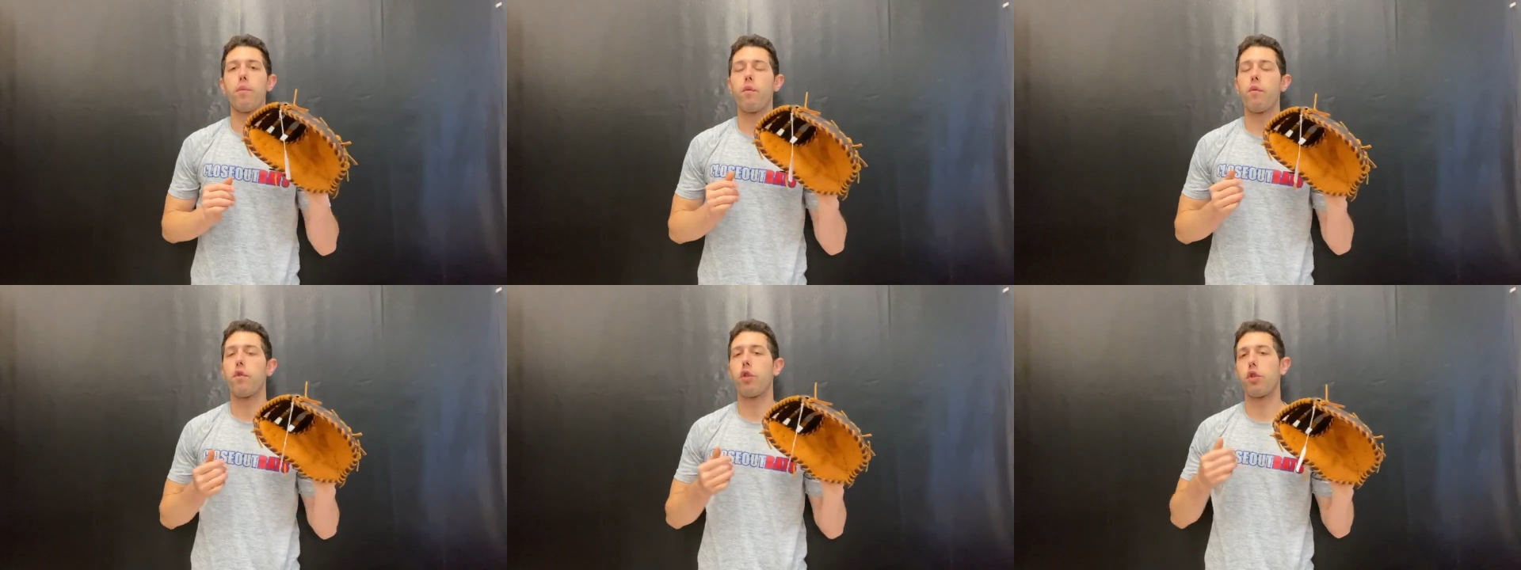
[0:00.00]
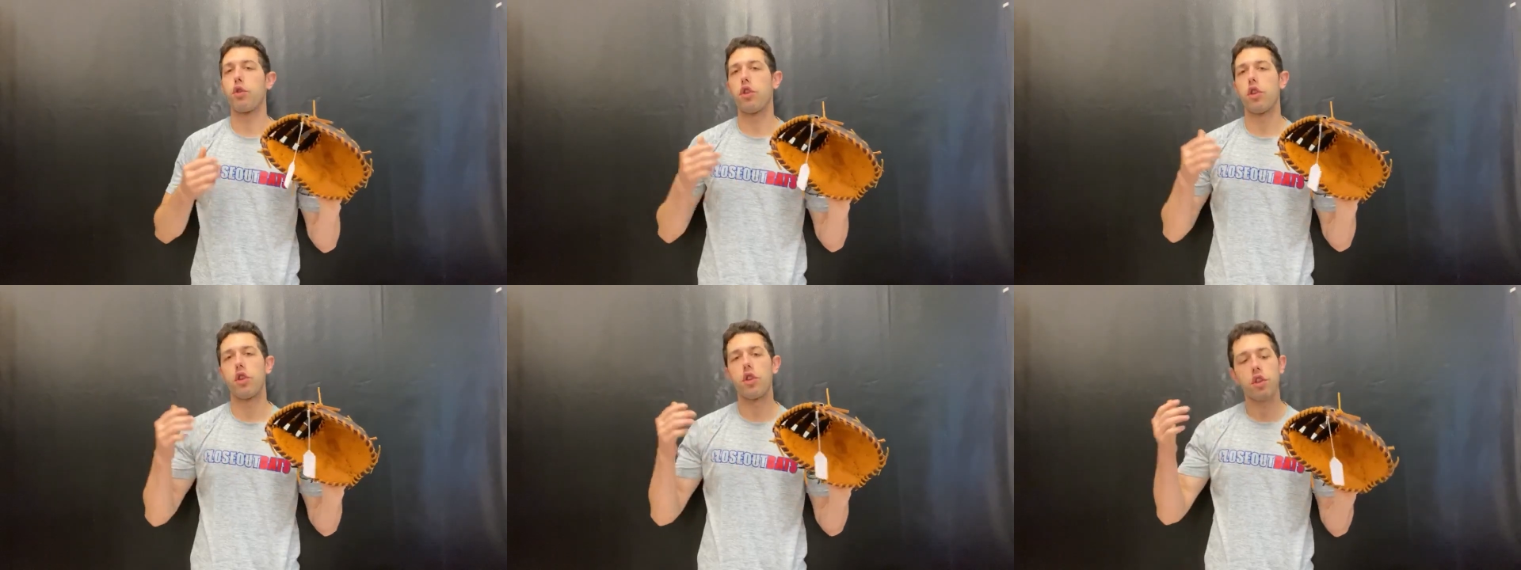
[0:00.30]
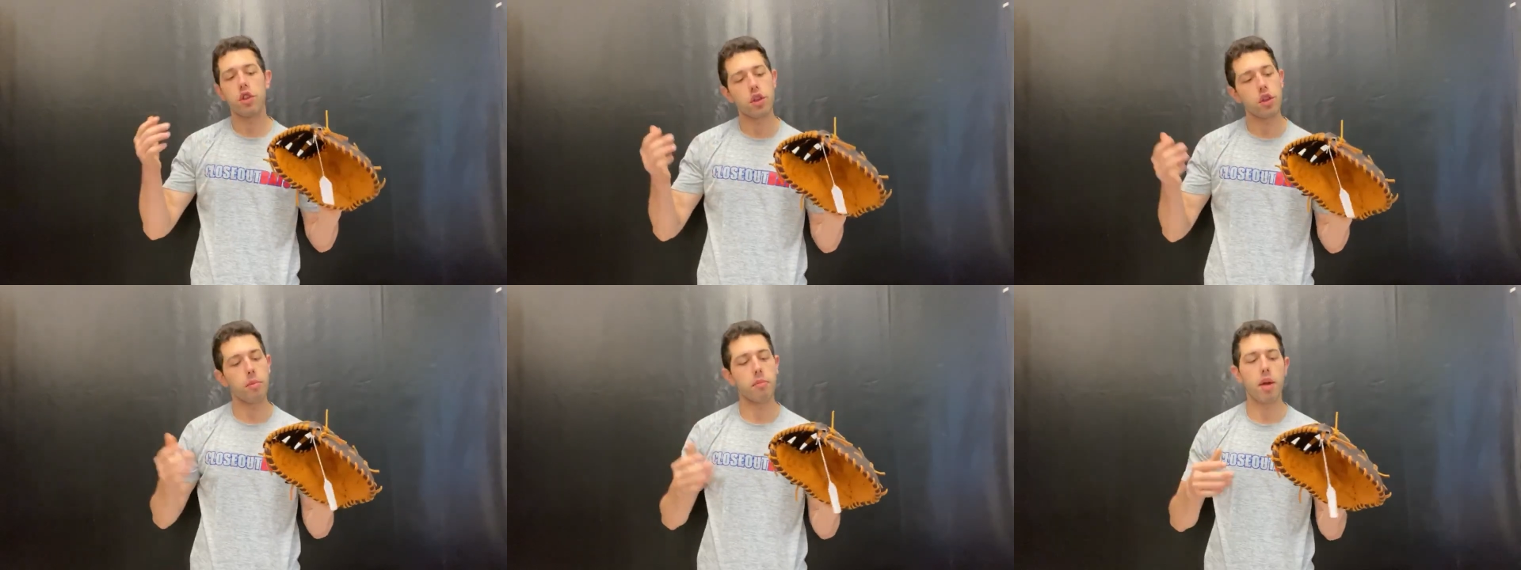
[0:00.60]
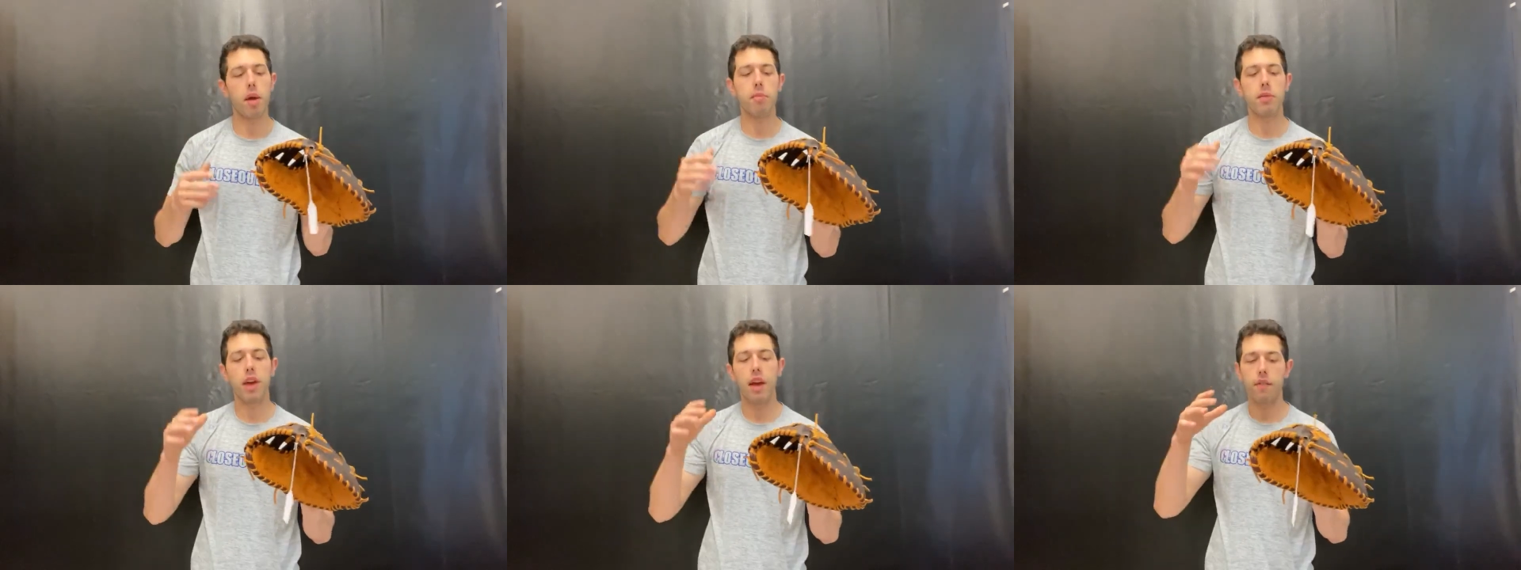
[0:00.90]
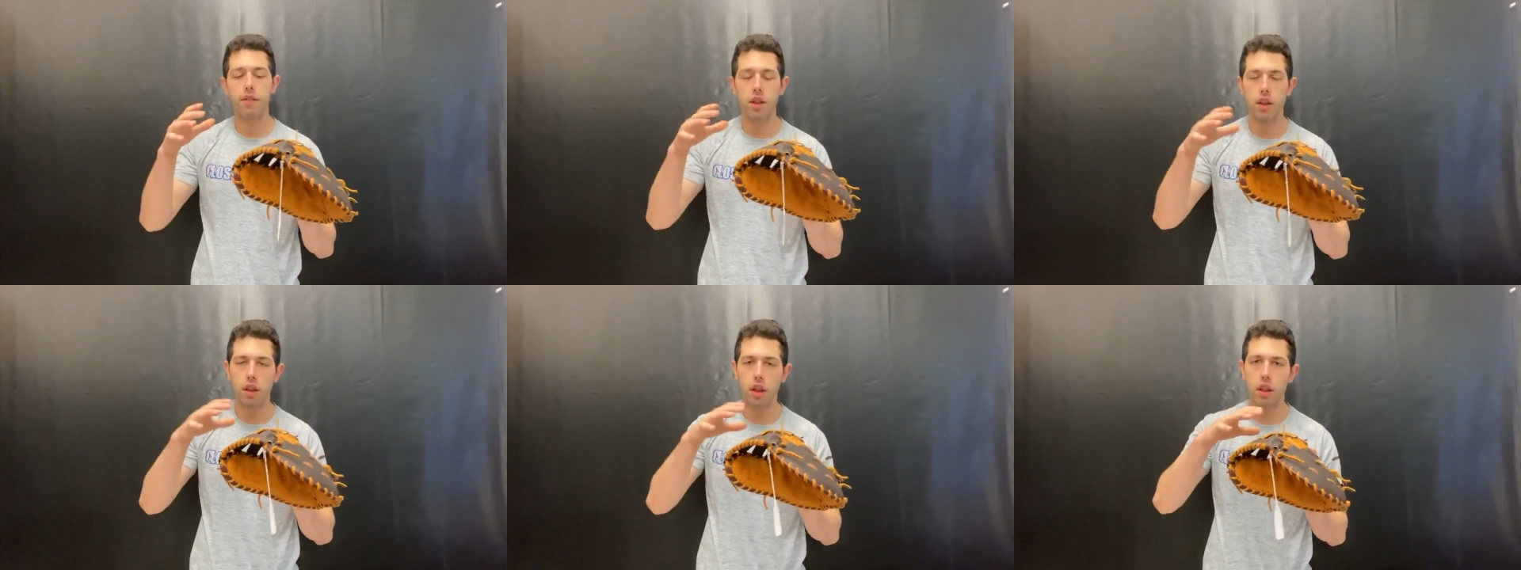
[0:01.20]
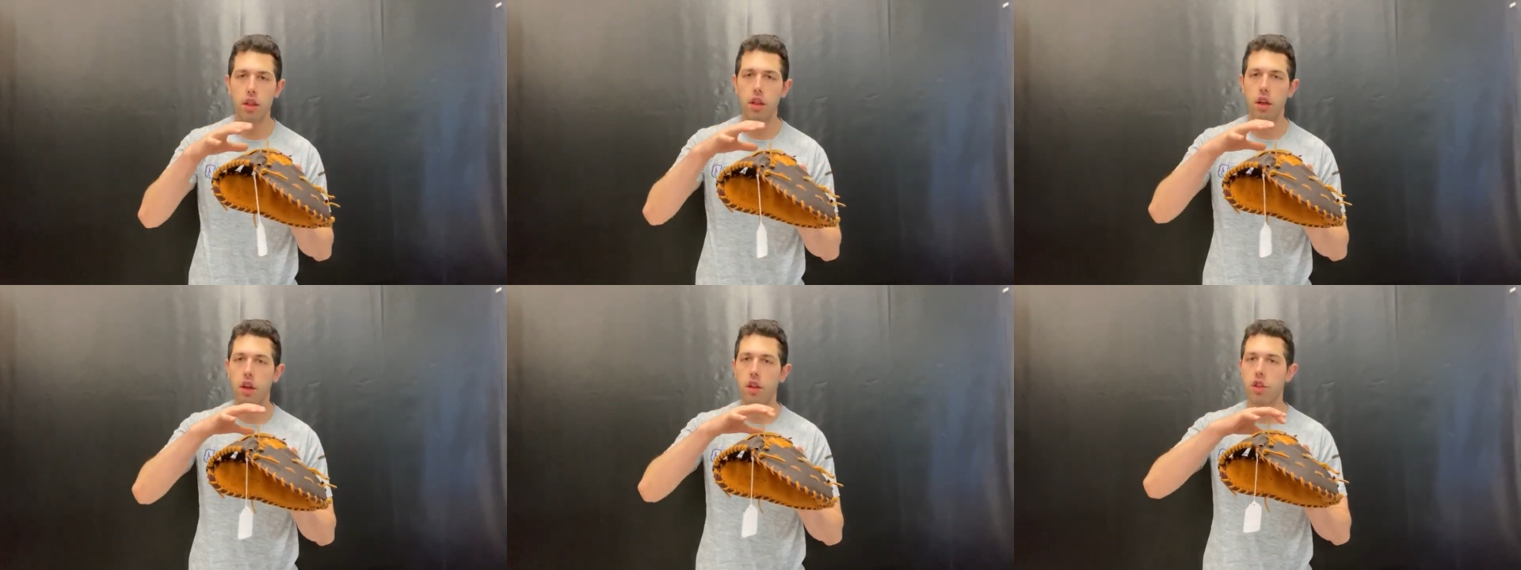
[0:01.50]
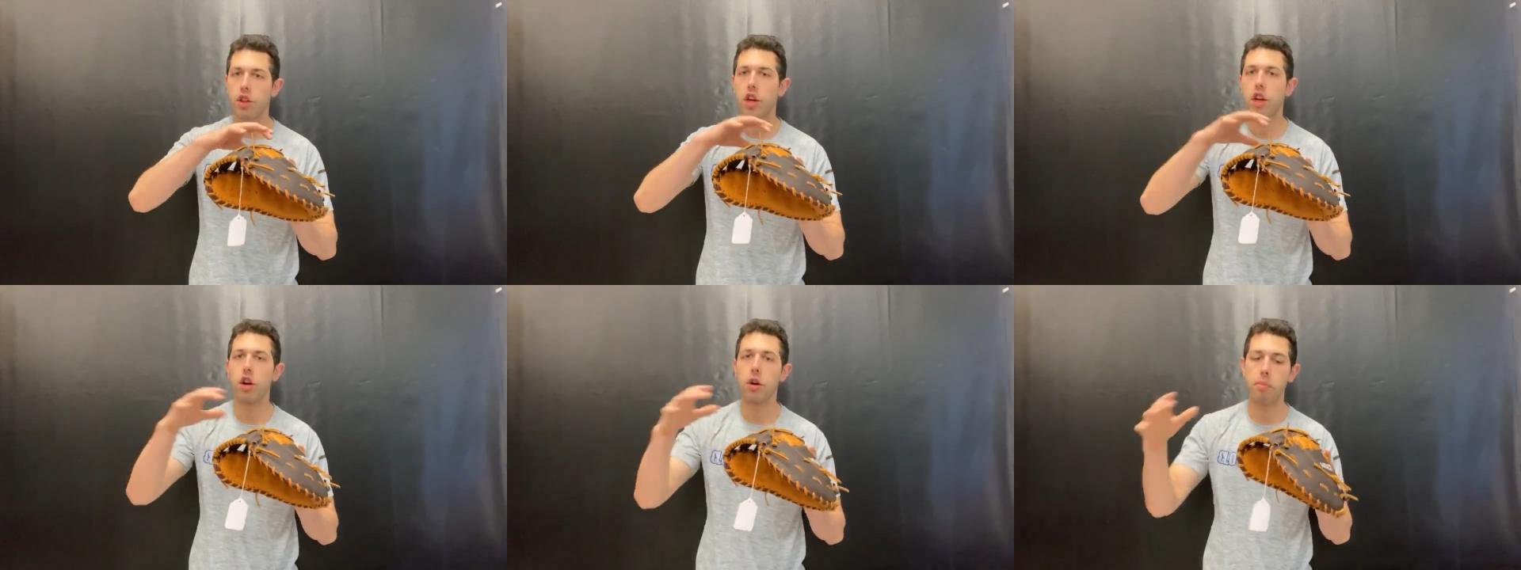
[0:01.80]
versus sometimes they have the
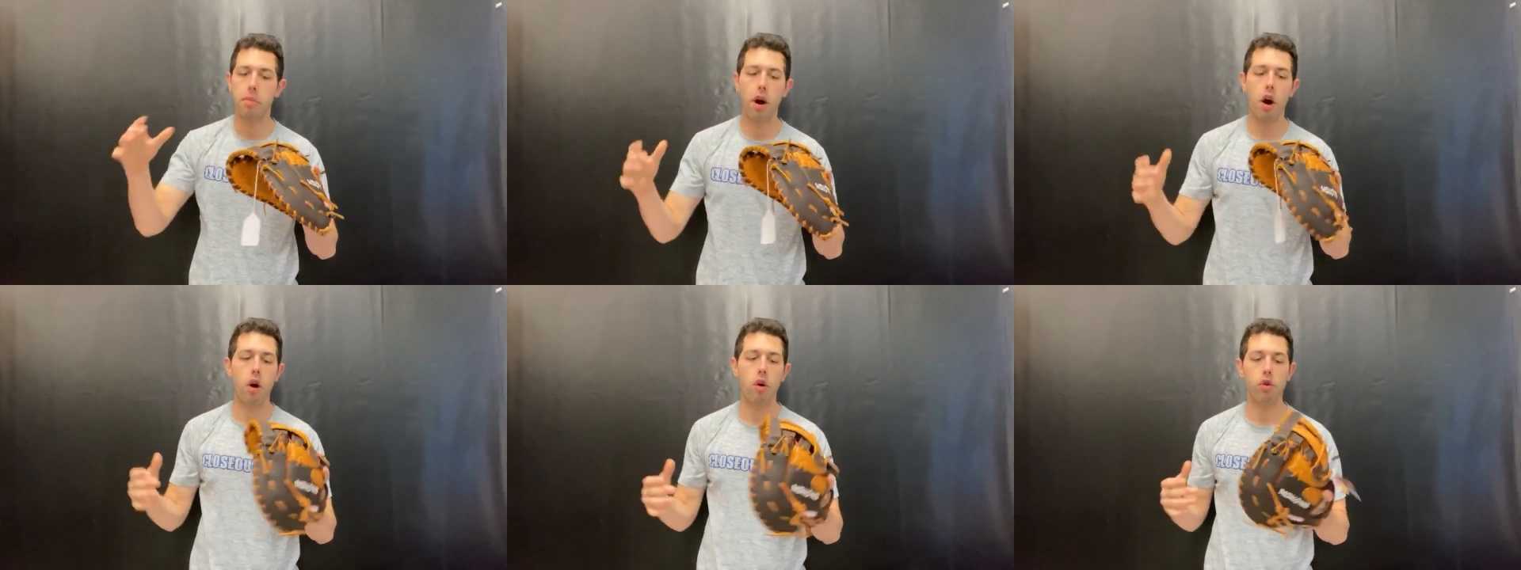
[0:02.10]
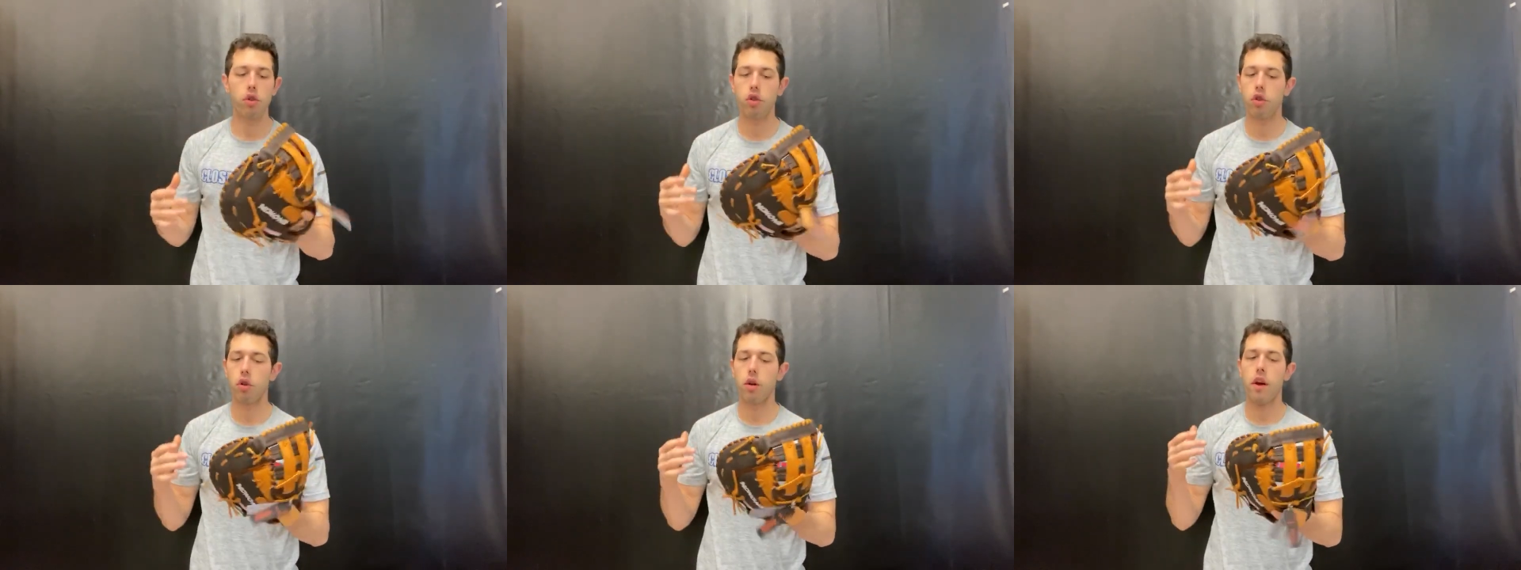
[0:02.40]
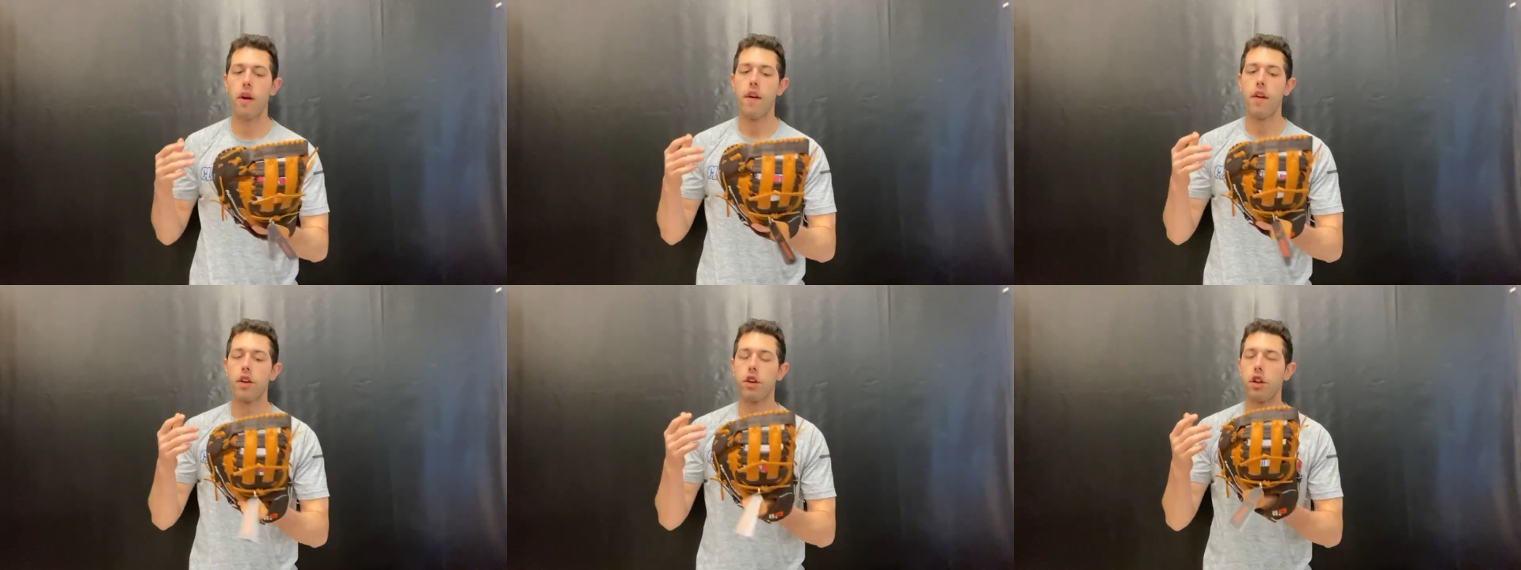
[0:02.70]
single post or,